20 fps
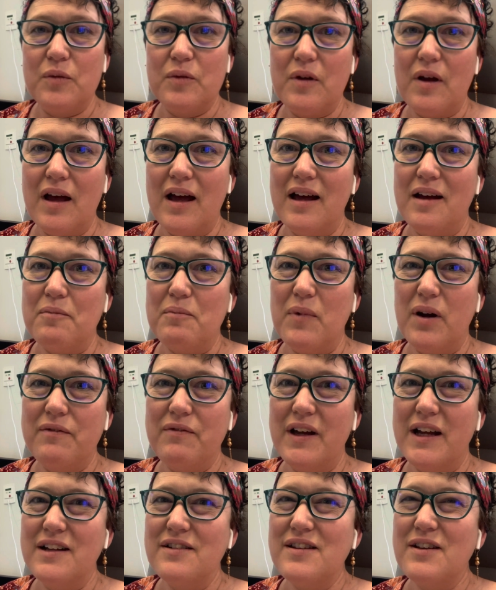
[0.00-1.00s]
My
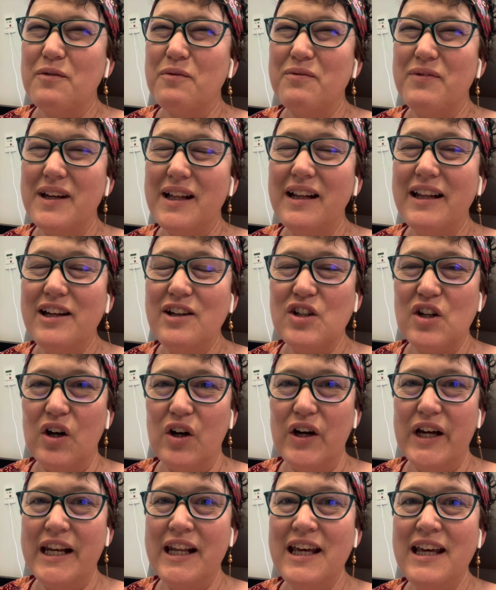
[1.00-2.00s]
veins are really
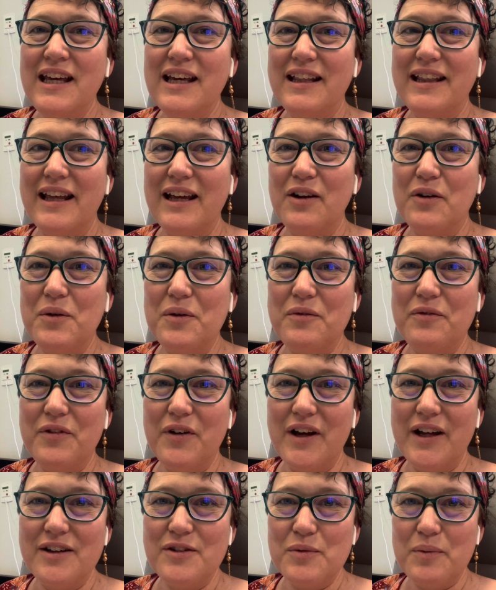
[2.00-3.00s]
tiny, and they could
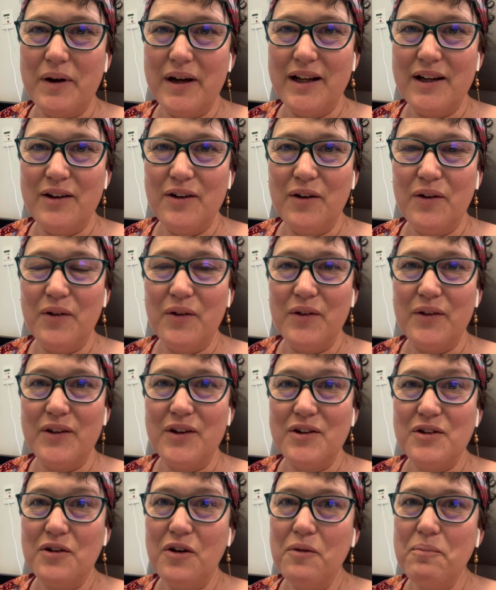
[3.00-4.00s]
find one on the
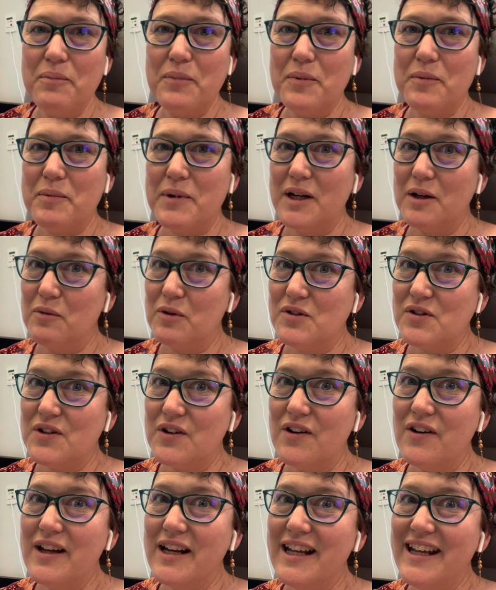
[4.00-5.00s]
top, but it was
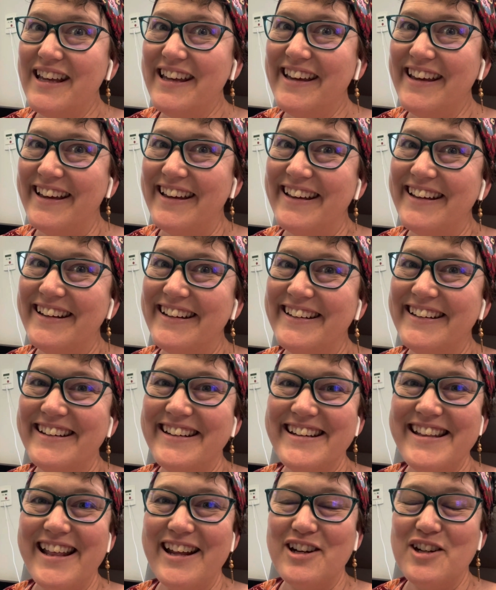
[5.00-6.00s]
tiny and
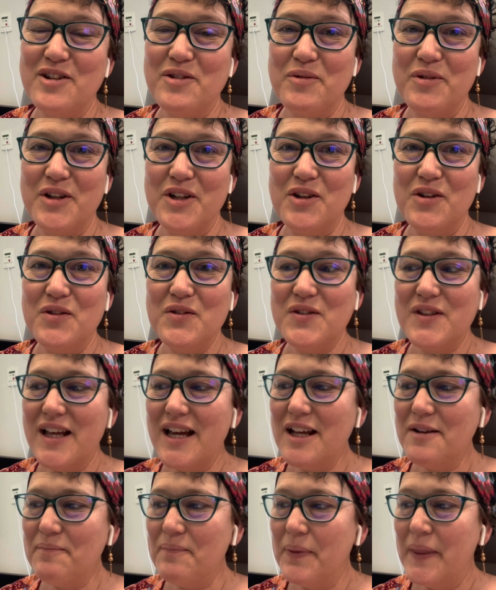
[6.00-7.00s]
they didn't want to use
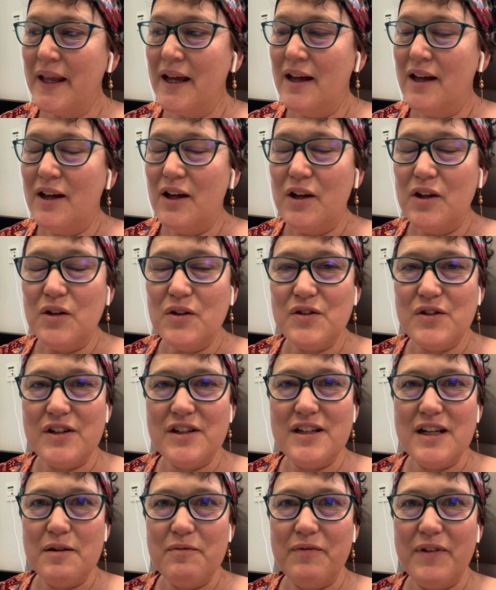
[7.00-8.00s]
that. Used a
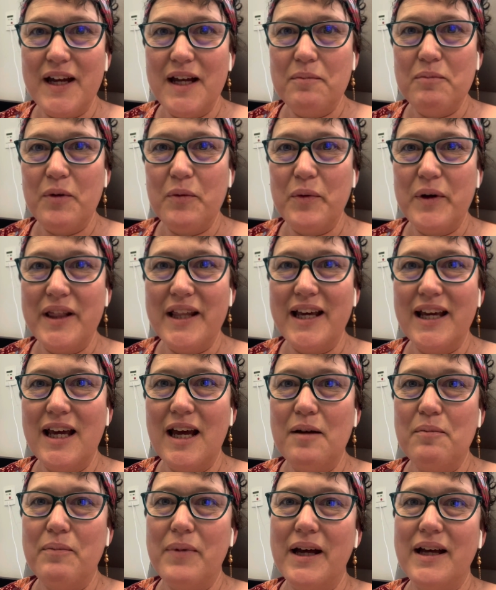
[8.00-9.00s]
deep vein, but when they
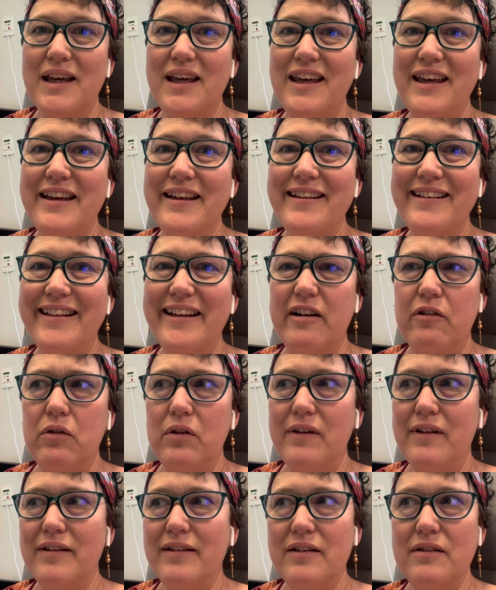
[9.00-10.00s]
came back here, they were
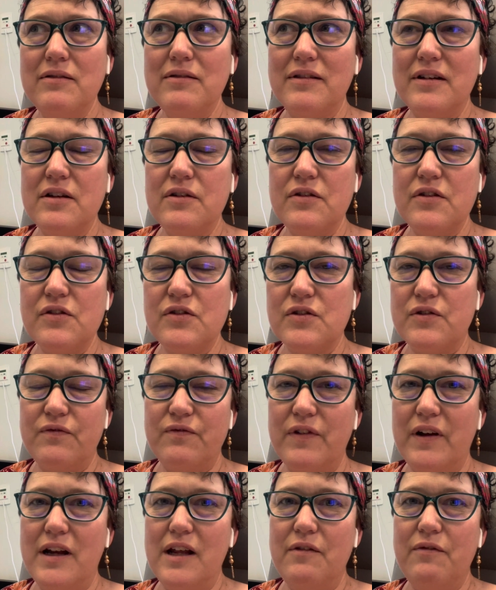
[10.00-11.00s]
like, oh, that's a
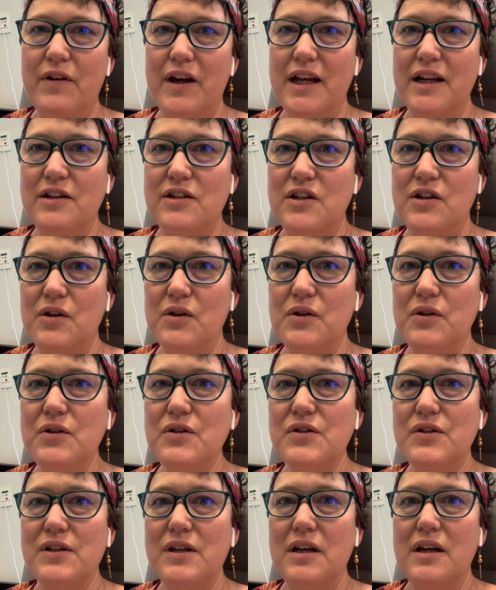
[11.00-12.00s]
funny vein to
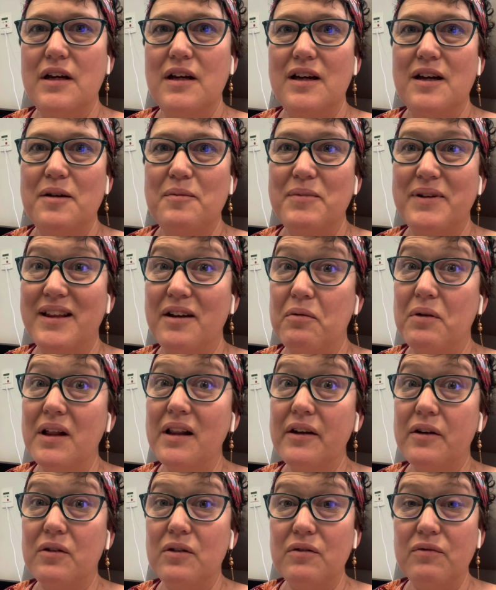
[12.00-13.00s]
use, but they really
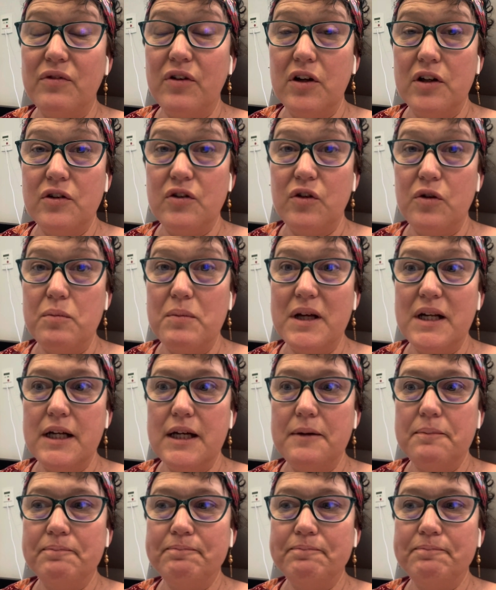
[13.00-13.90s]
couldn't find too many.